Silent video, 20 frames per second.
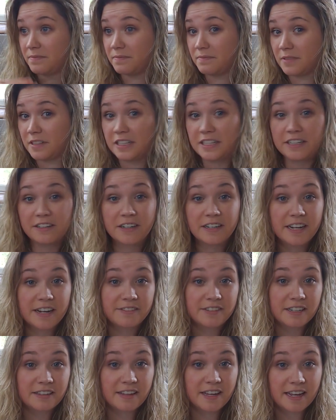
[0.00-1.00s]
clearing
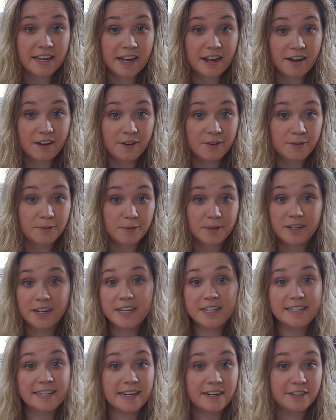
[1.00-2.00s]
everything out. We're
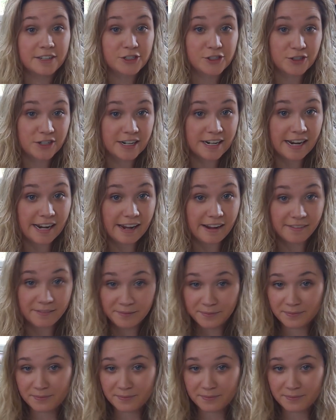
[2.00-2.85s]
cutting down a tree.